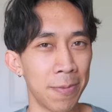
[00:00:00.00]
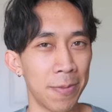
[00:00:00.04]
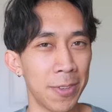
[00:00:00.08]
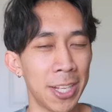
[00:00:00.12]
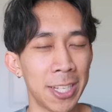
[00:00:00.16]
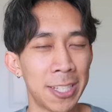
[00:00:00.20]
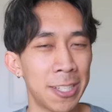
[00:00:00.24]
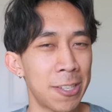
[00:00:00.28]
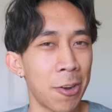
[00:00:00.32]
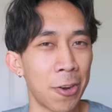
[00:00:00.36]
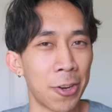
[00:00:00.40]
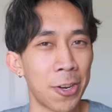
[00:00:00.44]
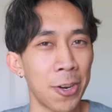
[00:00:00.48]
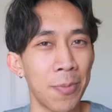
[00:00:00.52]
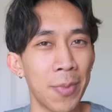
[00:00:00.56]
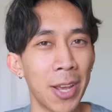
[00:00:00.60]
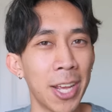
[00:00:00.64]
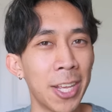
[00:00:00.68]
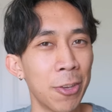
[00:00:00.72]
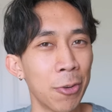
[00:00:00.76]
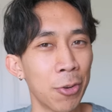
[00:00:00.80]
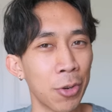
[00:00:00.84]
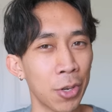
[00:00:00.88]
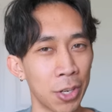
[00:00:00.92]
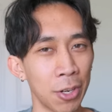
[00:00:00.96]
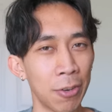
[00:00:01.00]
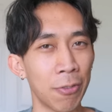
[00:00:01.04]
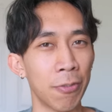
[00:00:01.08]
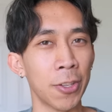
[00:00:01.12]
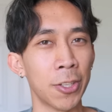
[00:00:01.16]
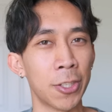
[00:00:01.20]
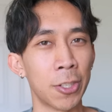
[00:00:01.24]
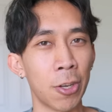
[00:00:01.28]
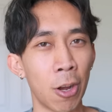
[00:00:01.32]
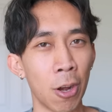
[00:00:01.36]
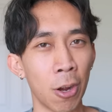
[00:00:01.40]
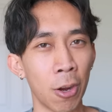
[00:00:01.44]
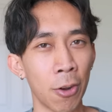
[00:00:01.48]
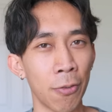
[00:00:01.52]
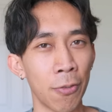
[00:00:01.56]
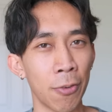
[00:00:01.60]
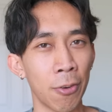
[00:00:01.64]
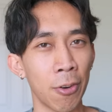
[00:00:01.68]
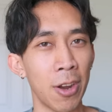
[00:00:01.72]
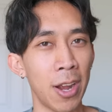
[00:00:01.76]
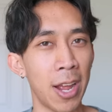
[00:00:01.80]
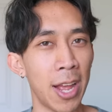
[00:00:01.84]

it's not going to make you a good photographer